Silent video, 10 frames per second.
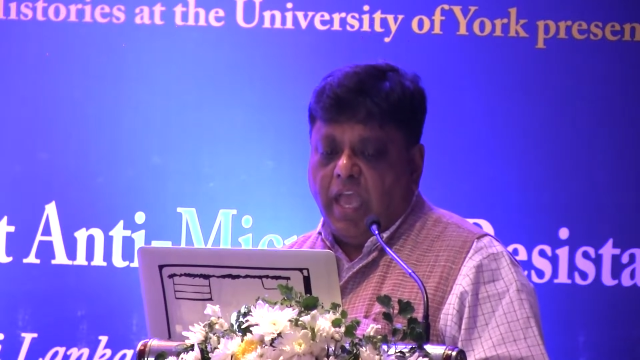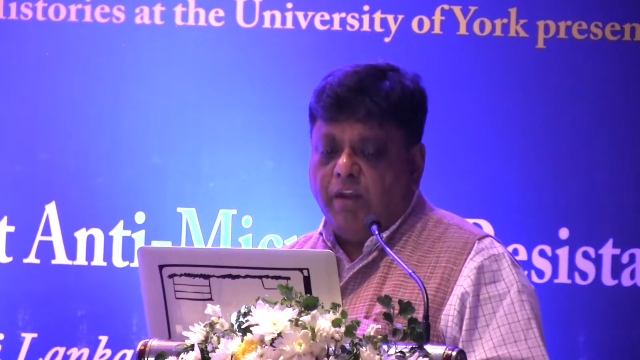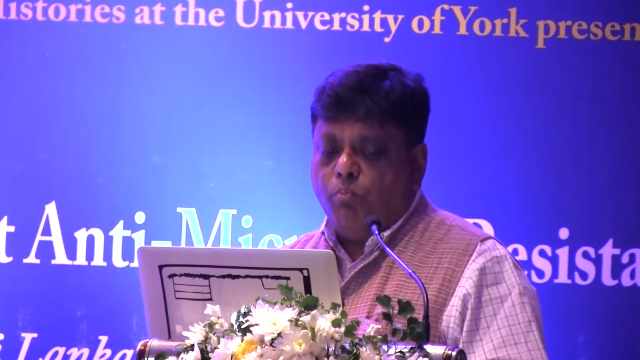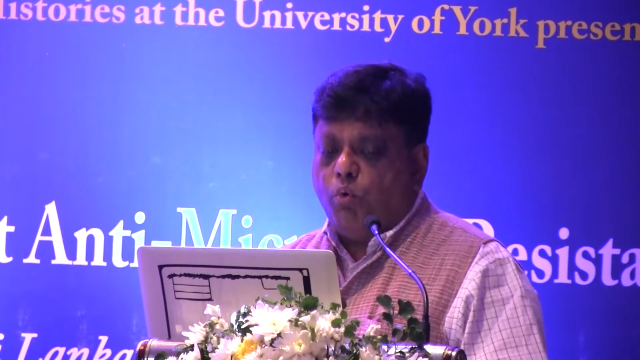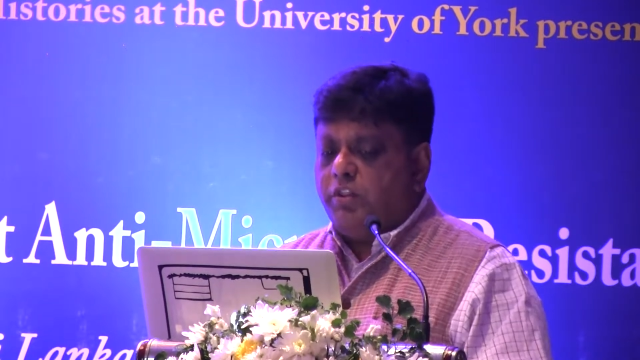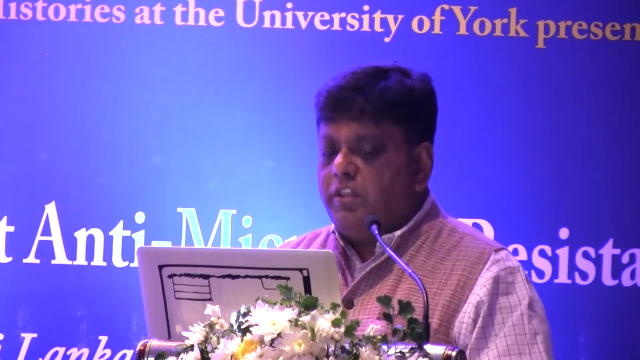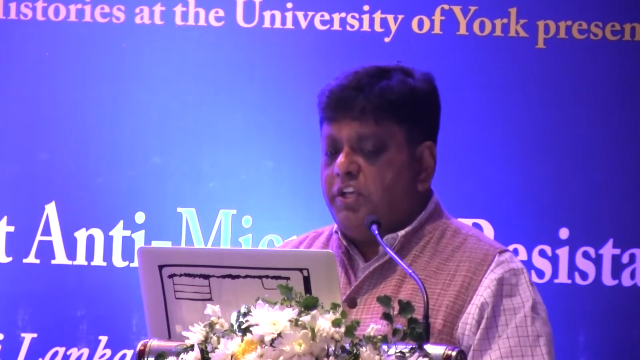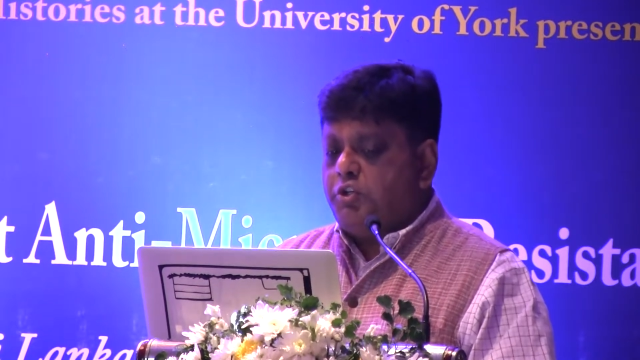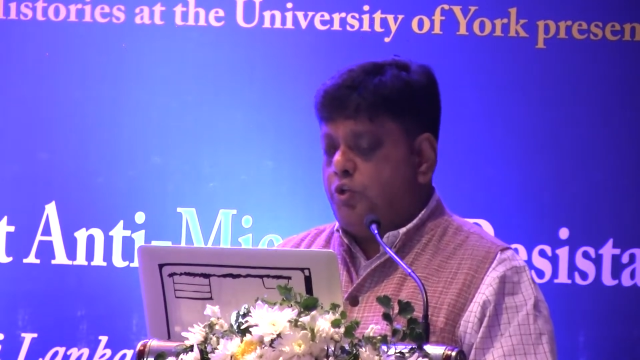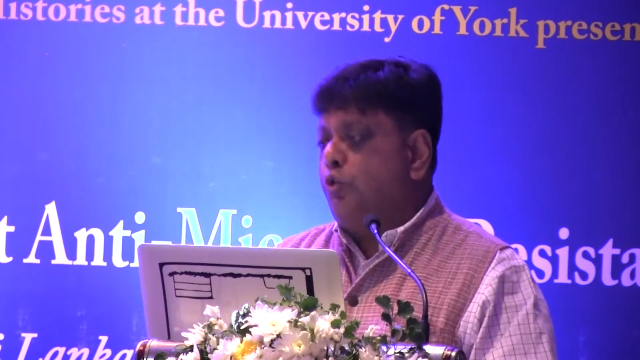And what
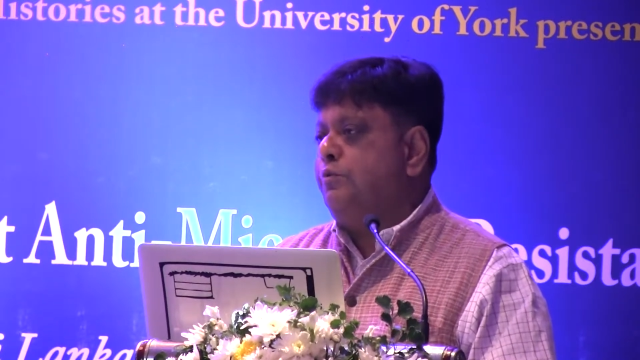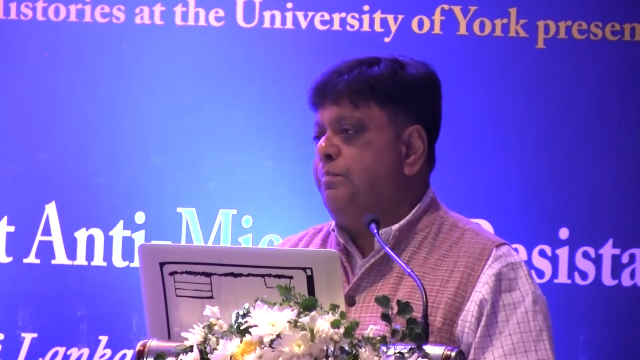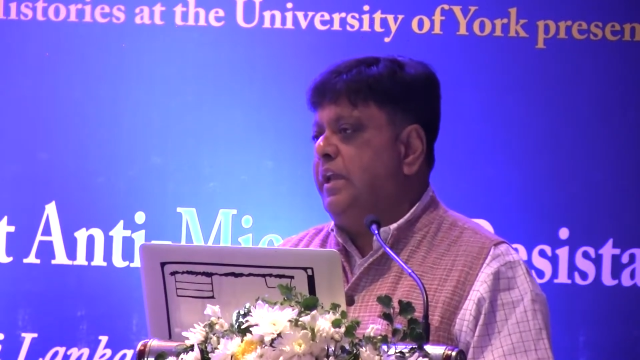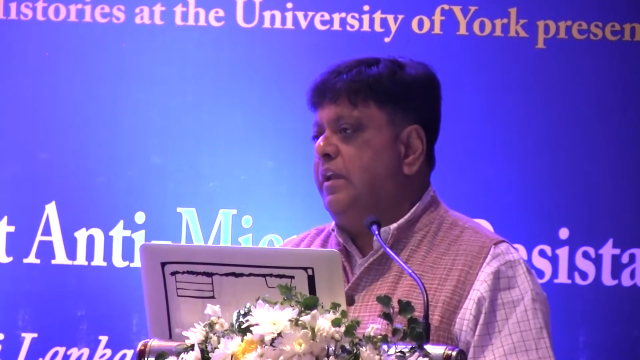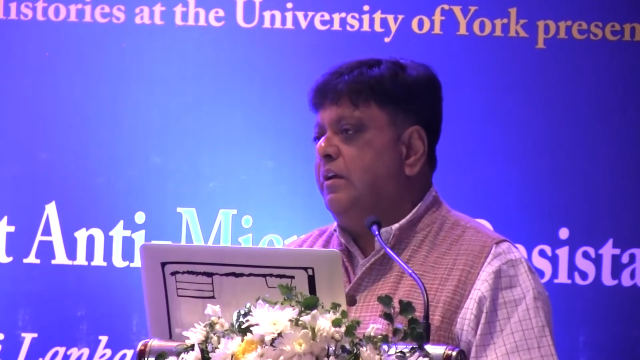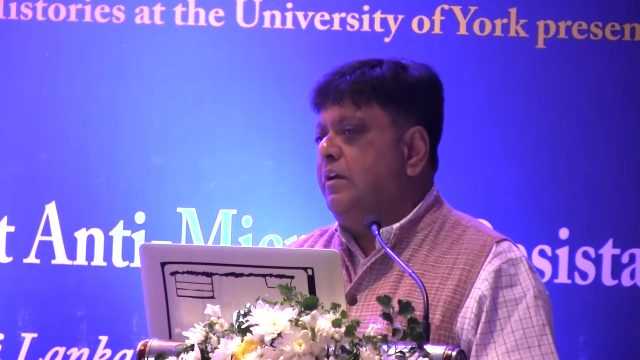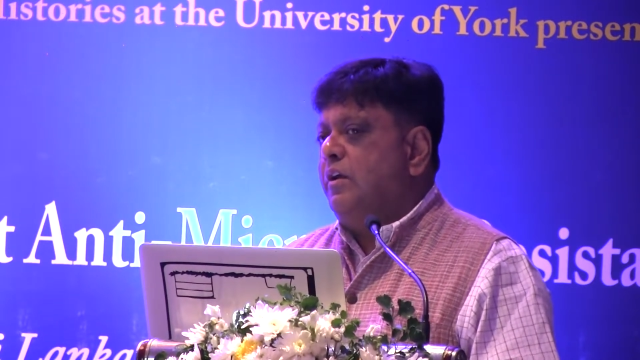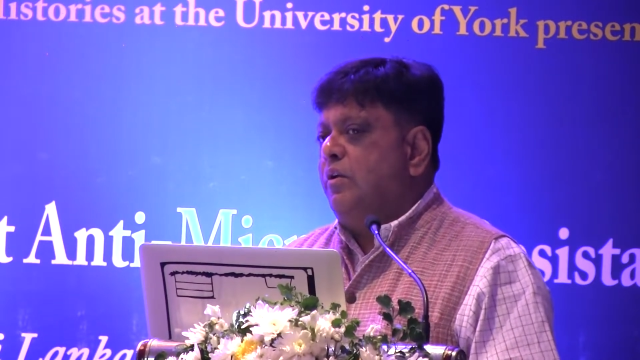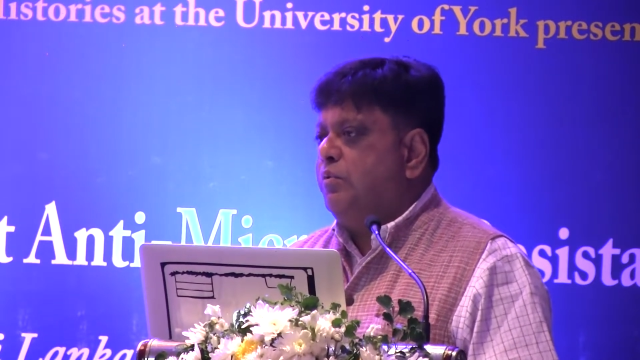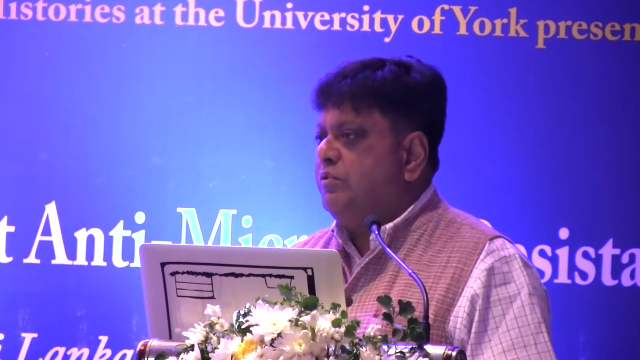they showed me
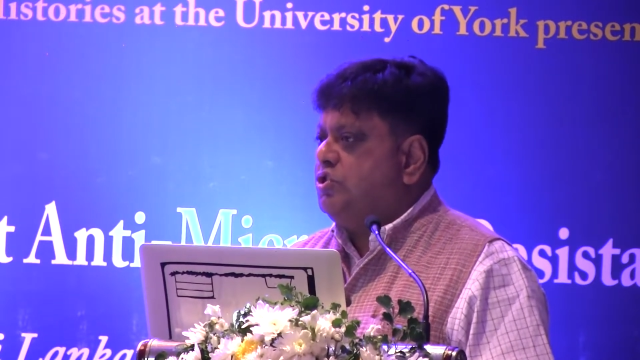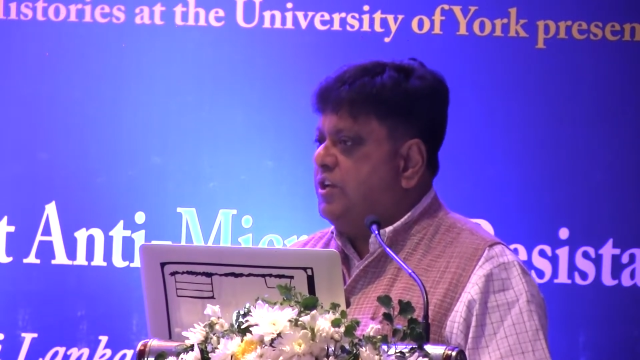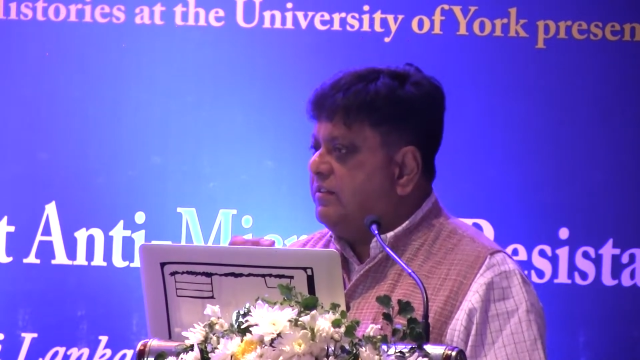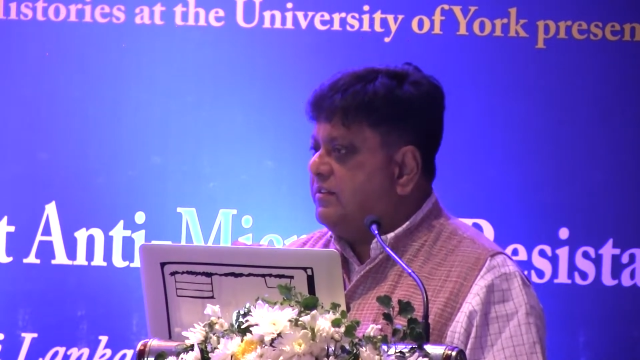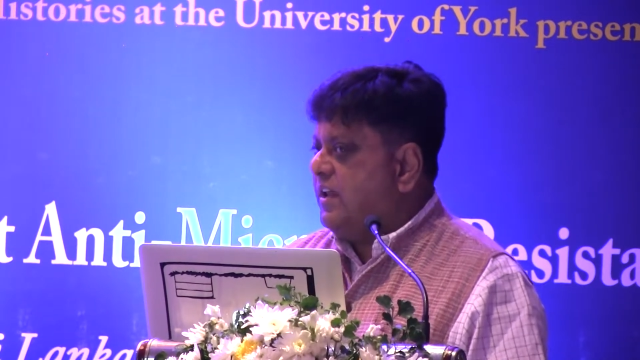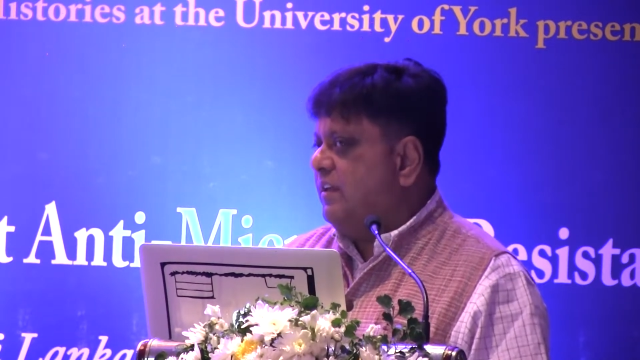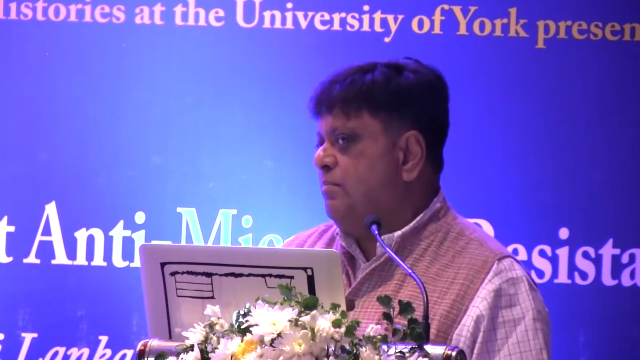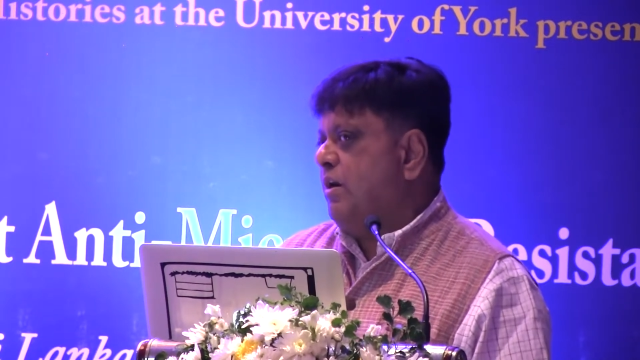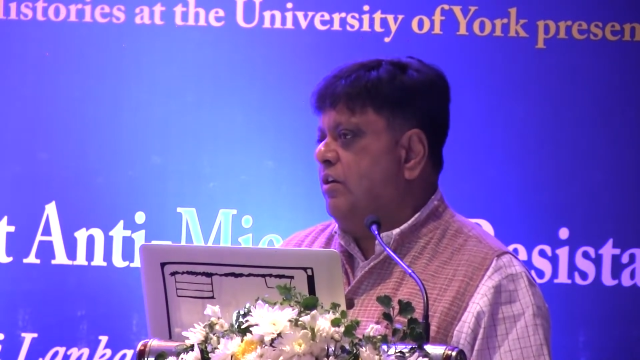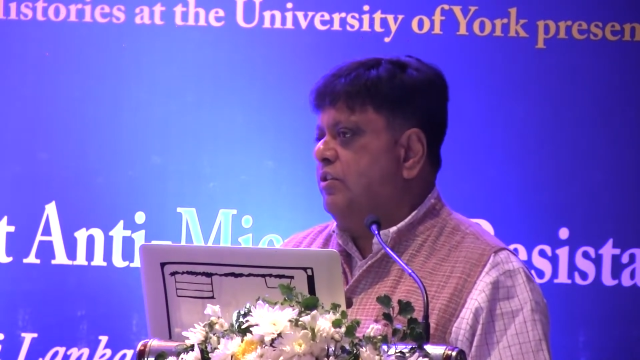was, just
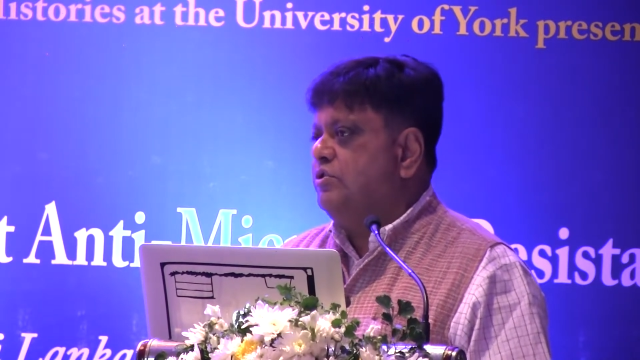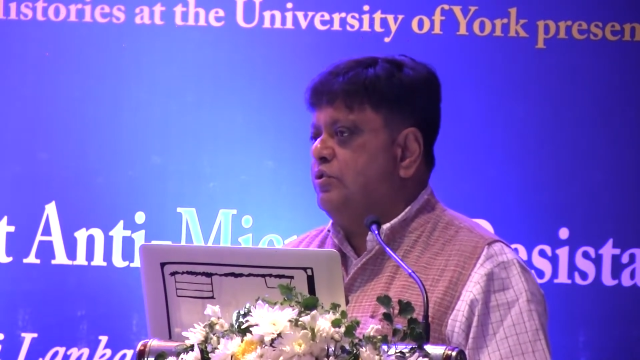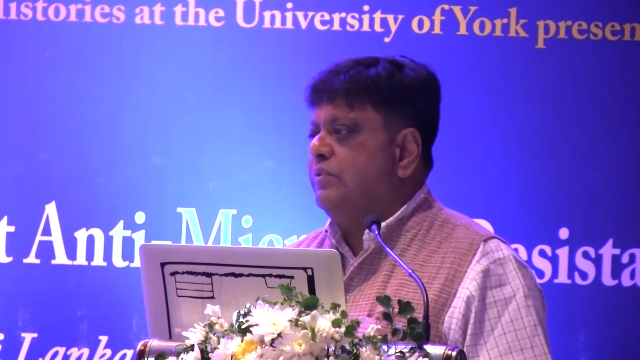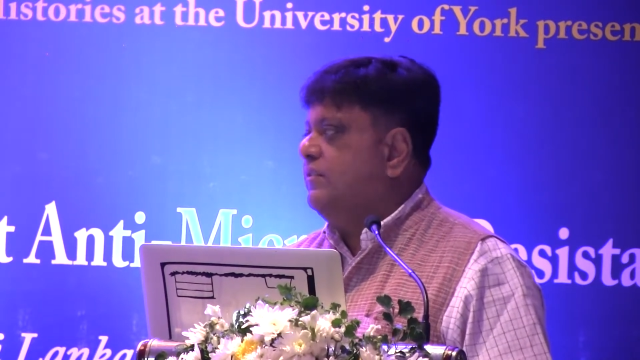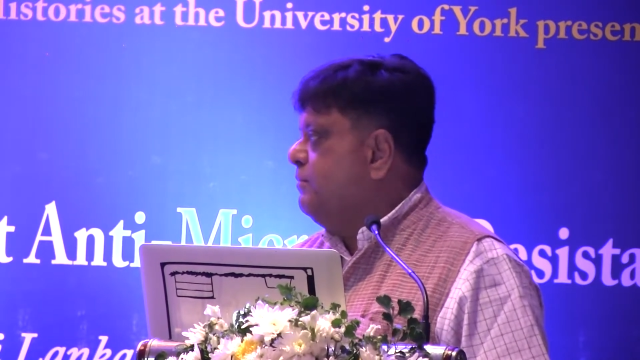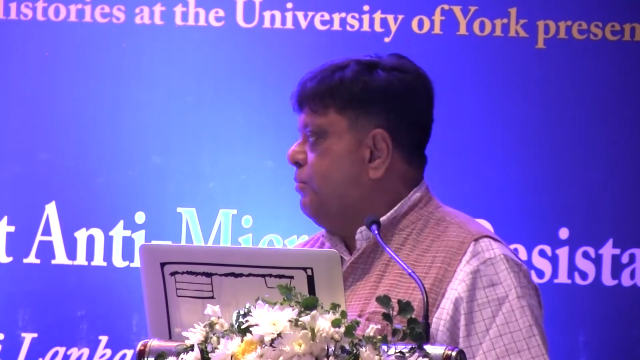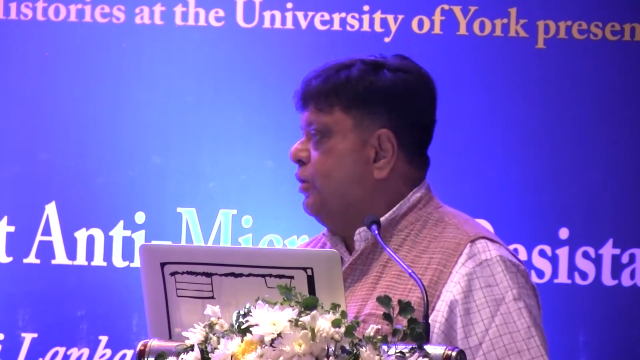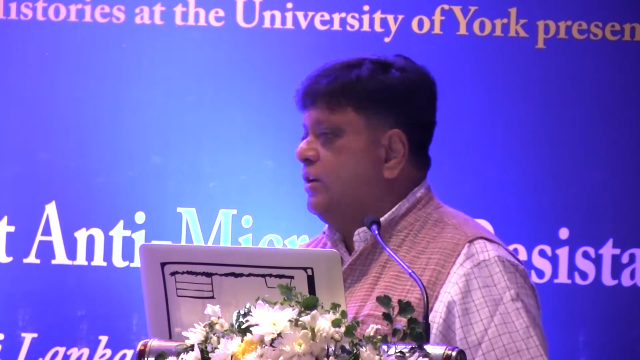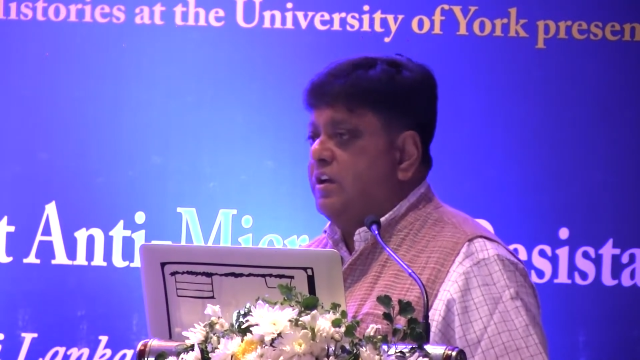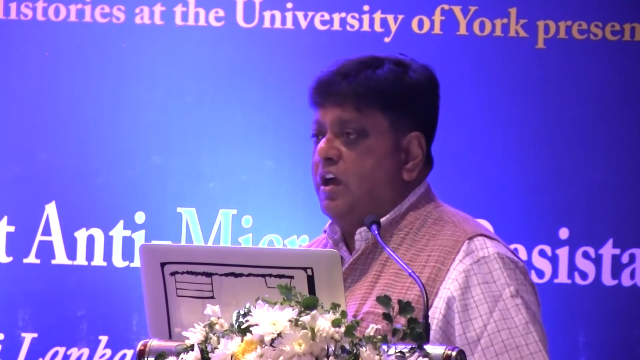as Margaret Jones had
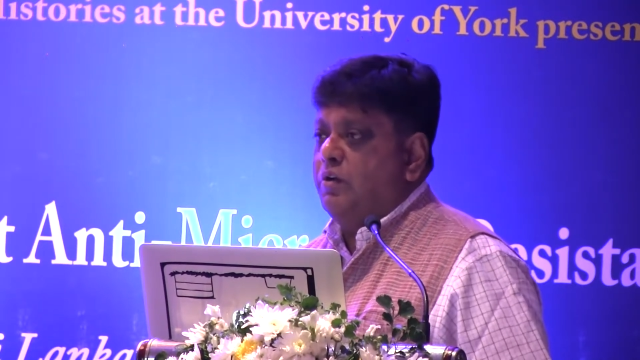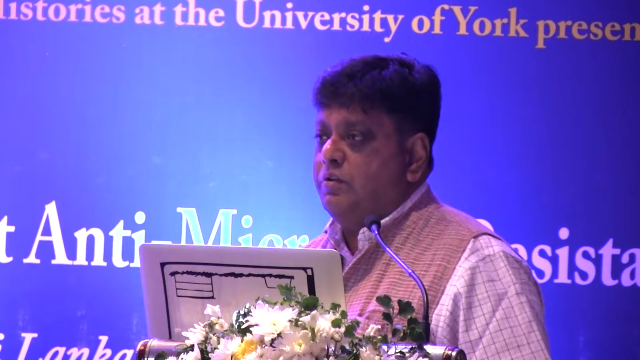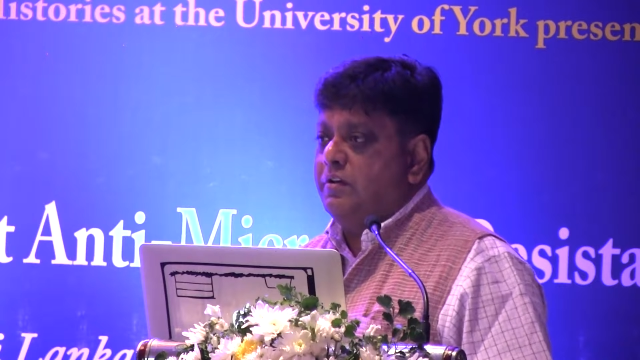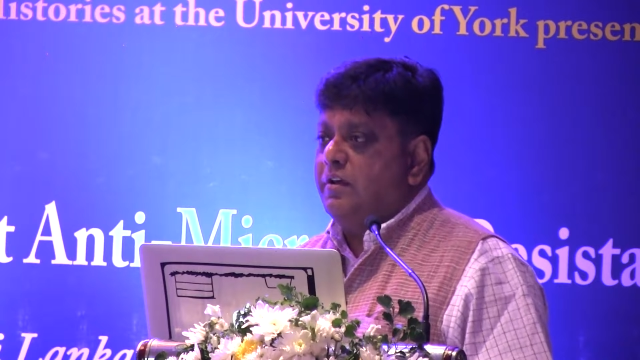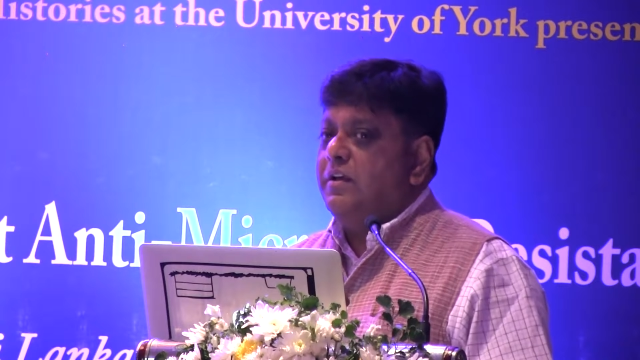pointed out